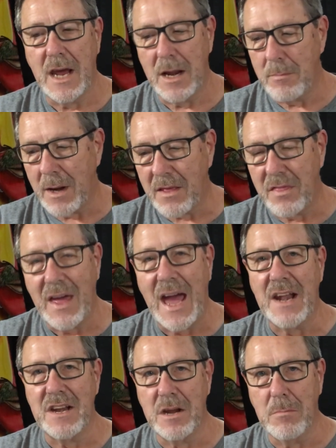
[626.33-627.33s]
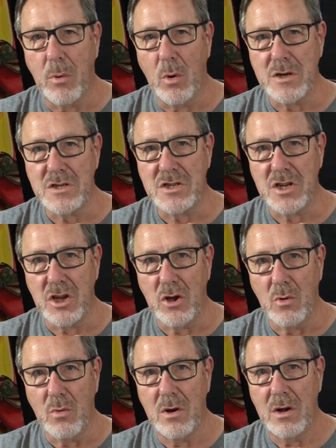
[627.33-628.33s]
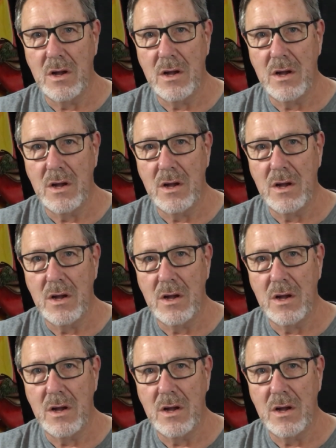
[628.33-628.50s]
and make that important to you.